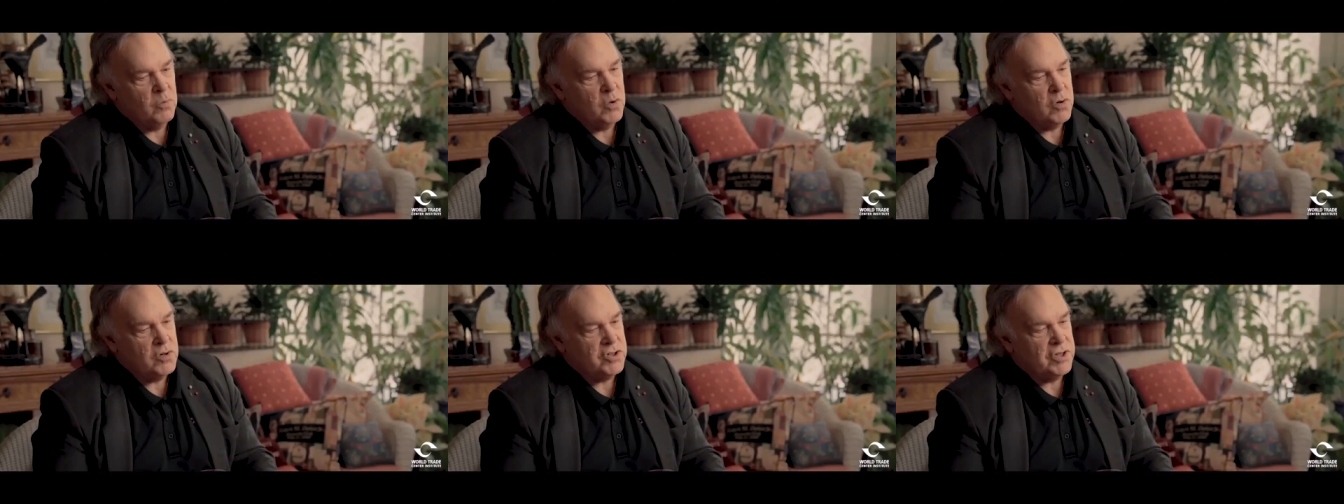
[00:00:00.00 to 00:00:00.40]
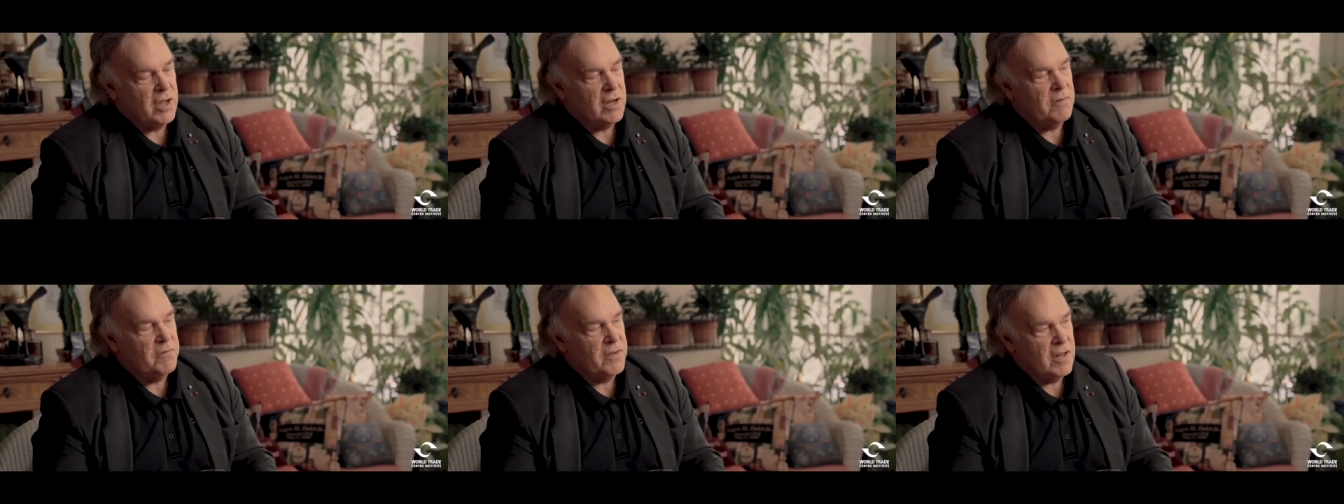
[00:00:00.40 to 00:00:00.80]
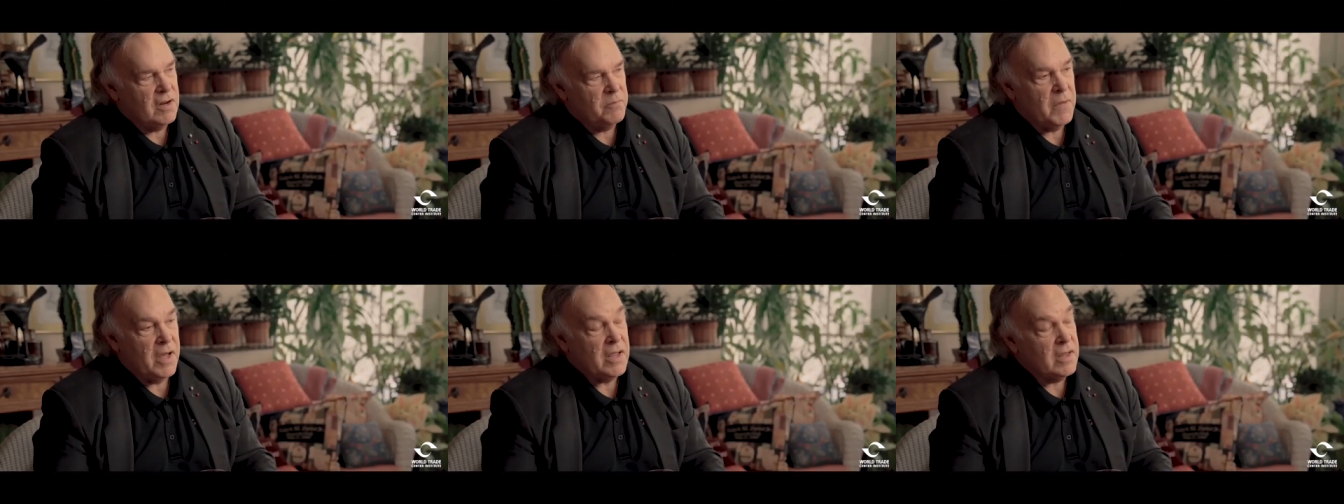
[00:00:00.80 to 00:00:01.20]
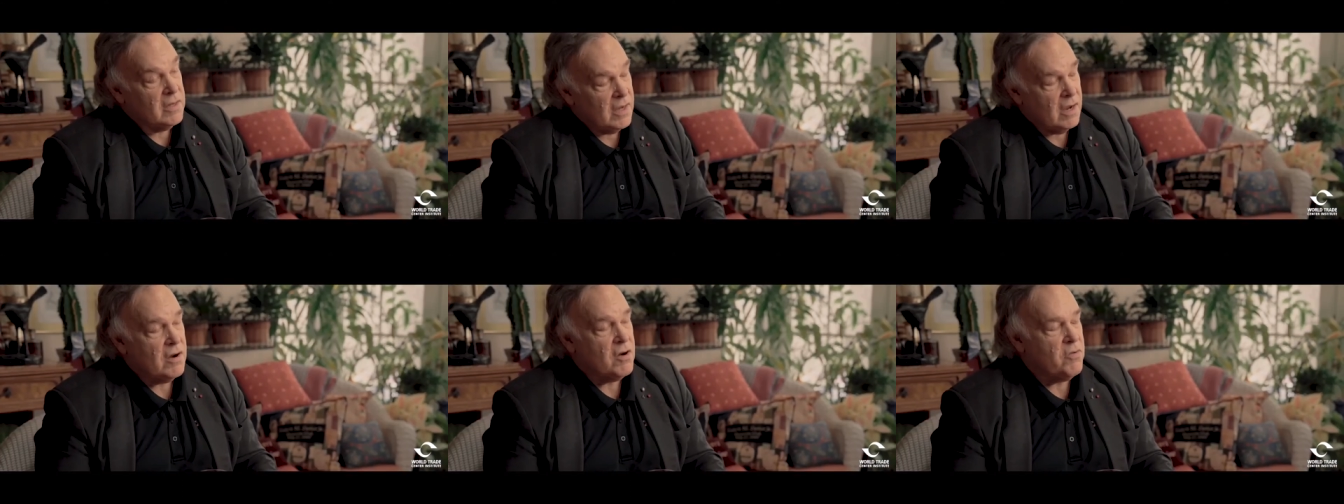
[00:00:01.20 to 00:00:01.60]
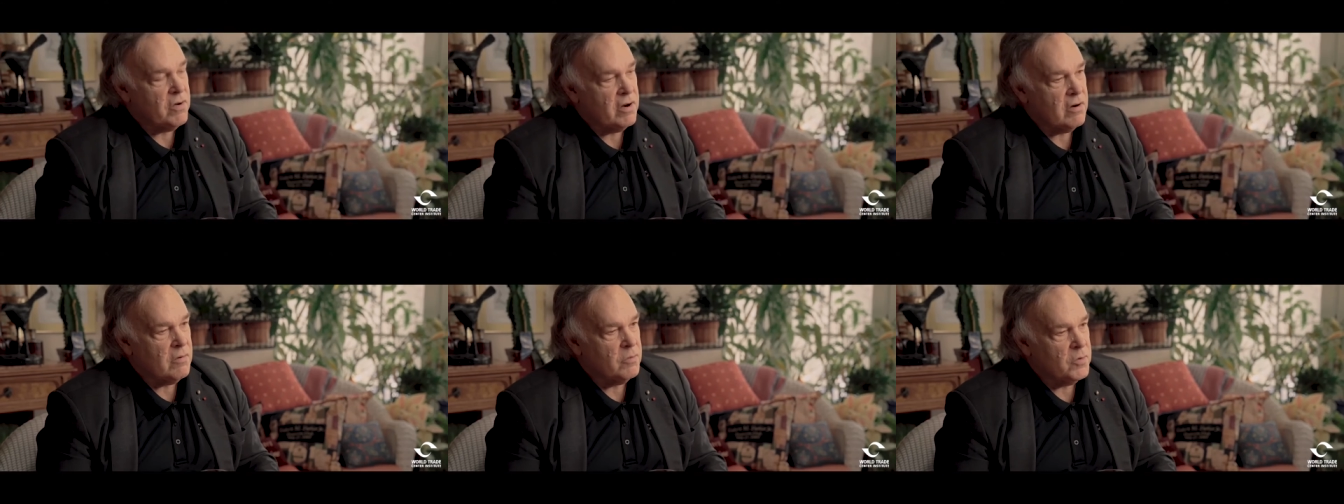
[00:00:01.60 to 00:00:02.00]
watershed event of my entire
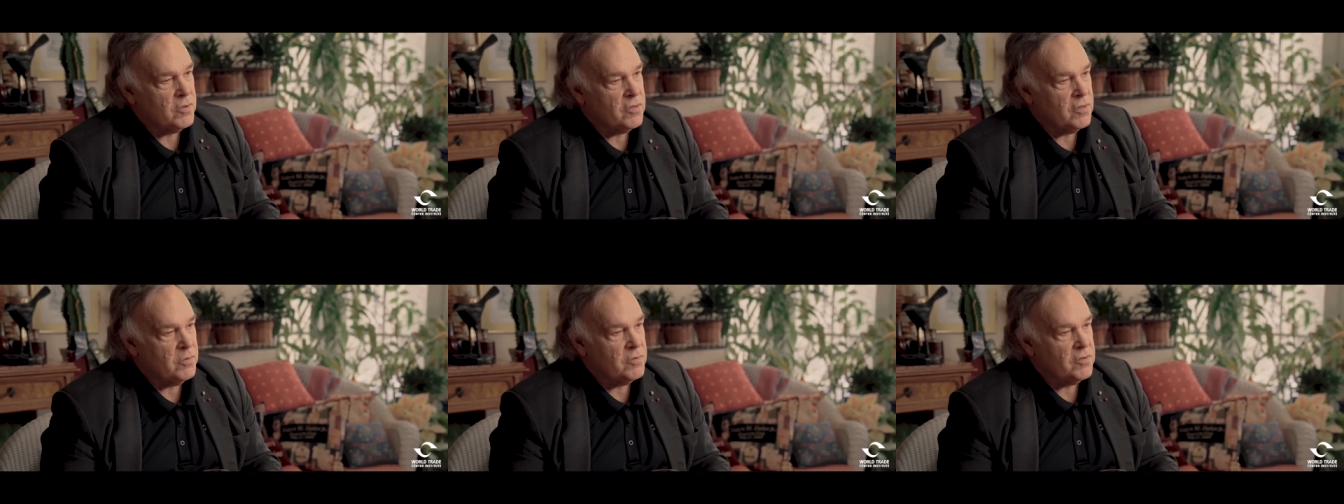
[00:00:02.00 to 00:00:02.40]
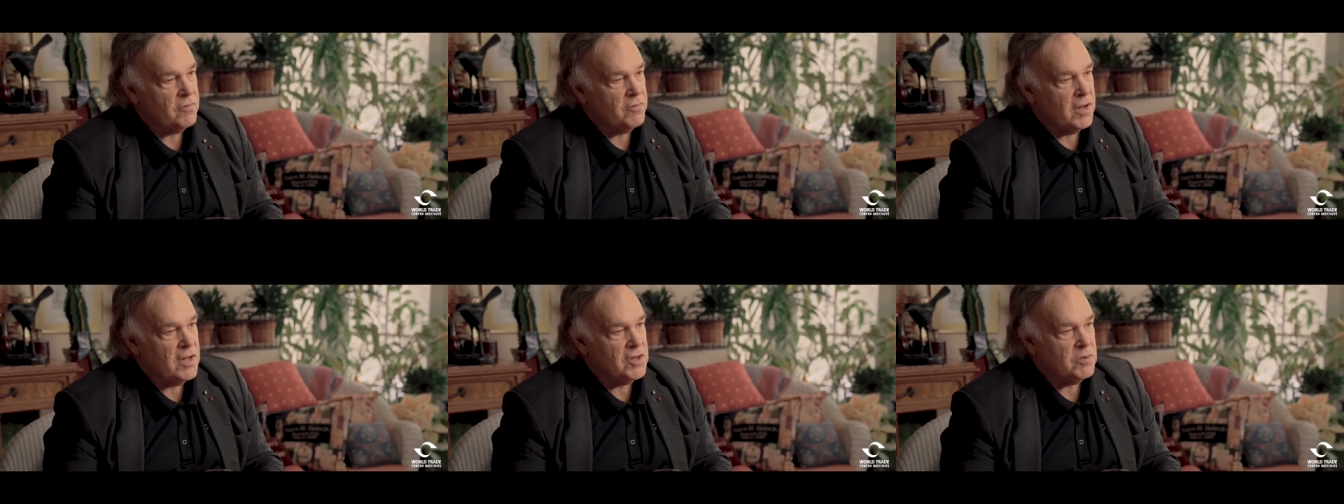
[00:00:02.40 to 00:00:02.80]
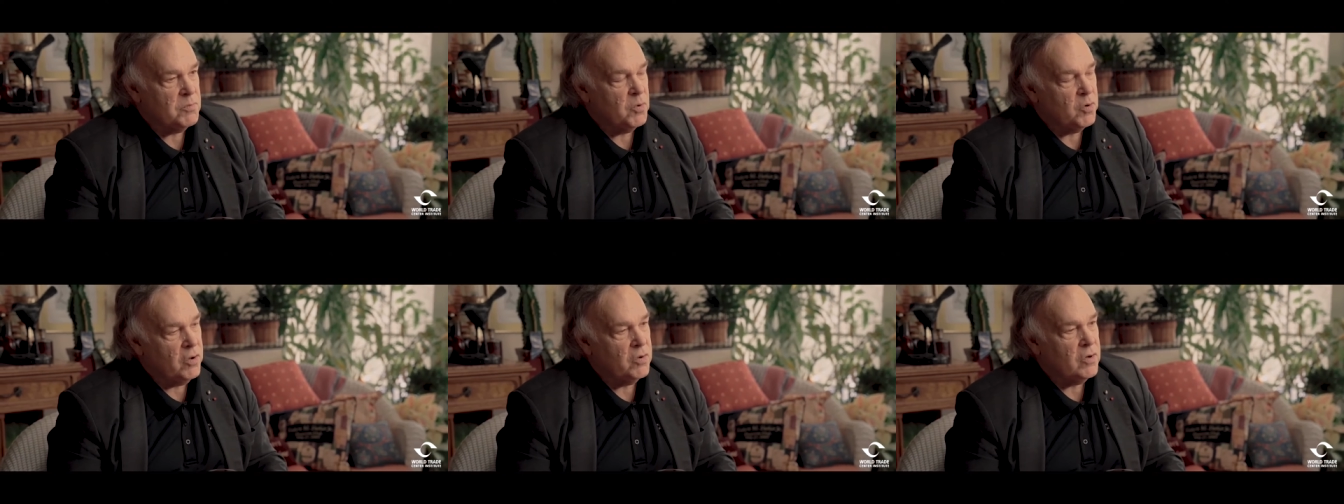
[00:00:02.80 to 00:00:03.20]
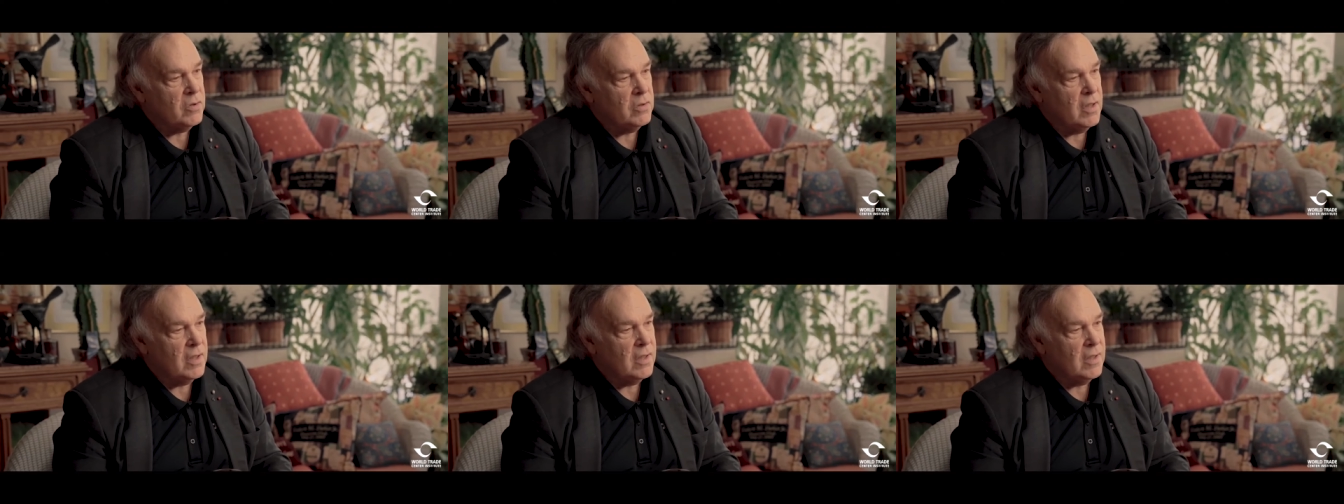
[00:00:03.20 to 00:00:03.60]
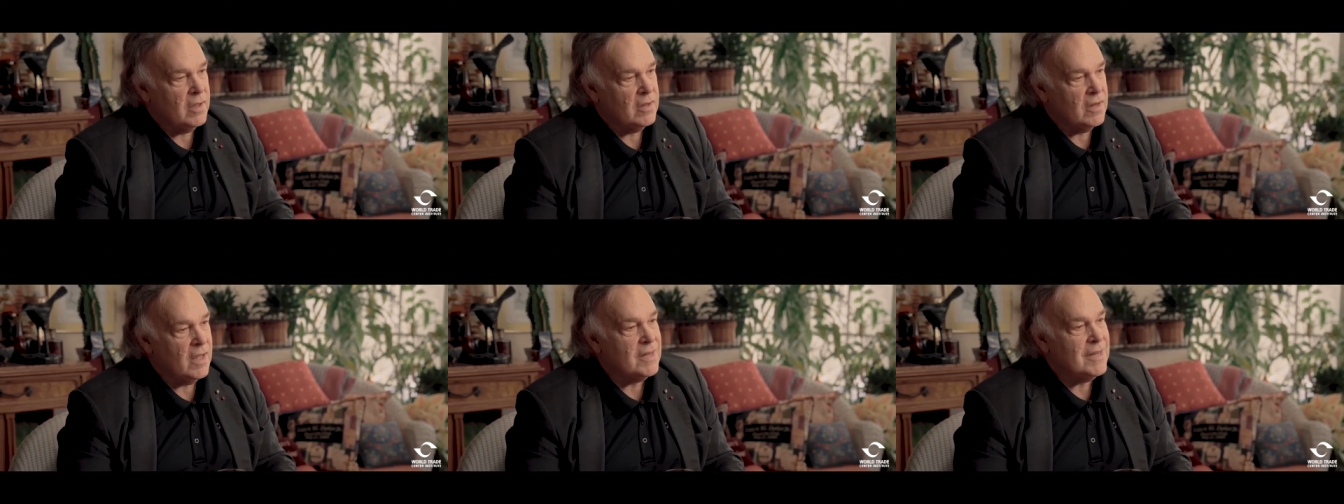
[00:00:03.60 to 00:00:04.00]
career was there was a vintage in Bordeaux in
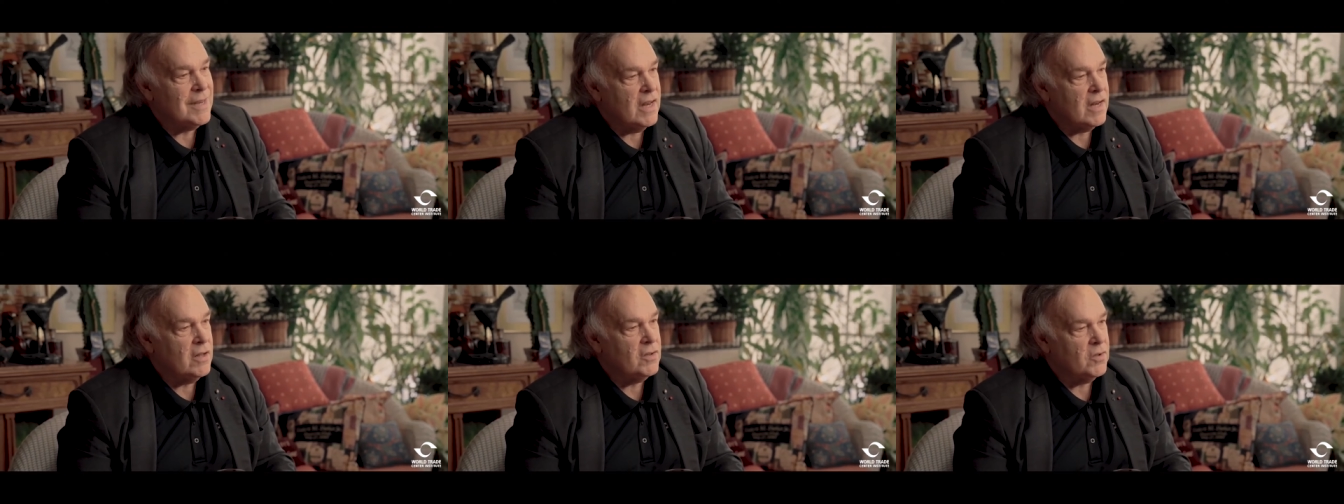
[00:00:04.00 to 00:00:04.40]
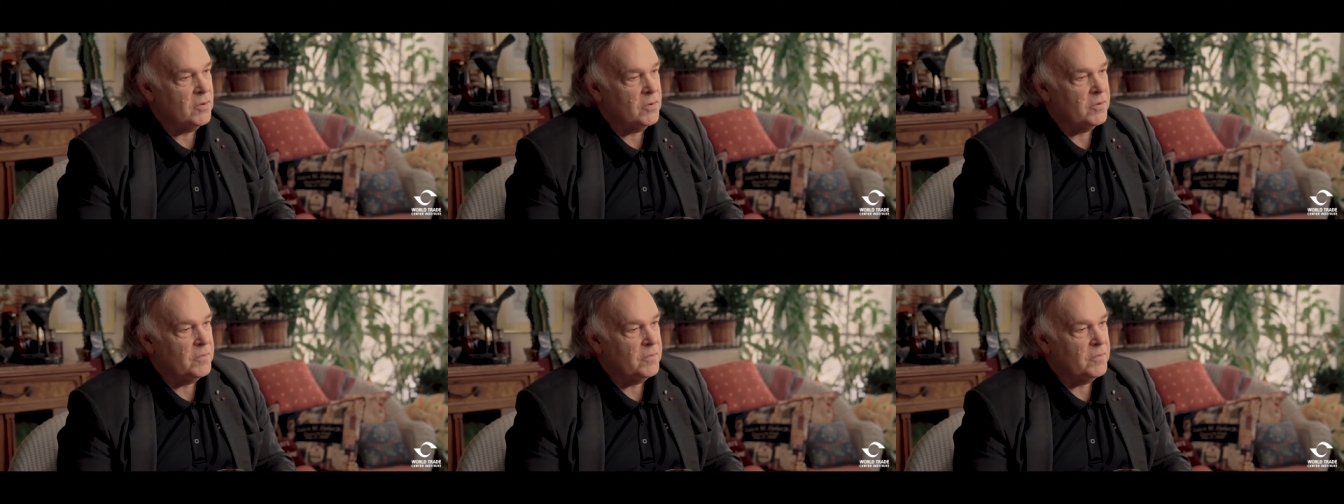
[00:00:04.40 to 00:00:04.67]
1982.